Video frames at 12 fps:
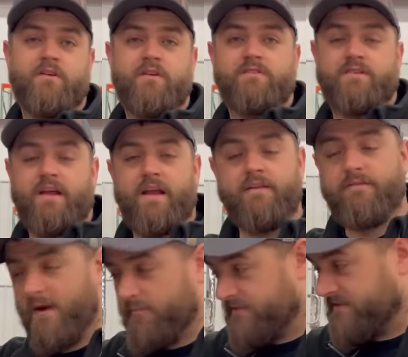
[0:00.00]
It's got
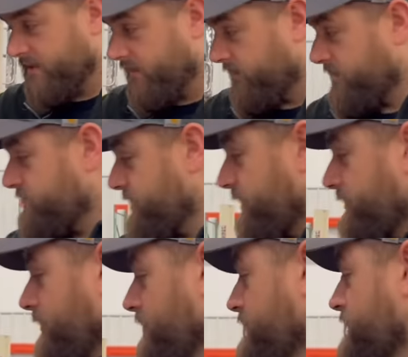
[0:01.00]
85% over
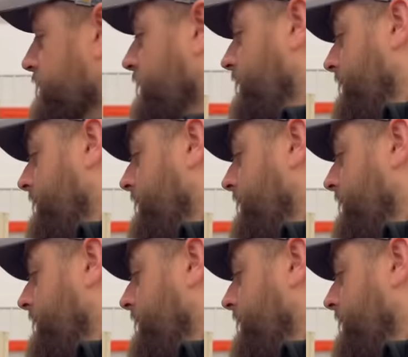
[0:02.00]
injectors,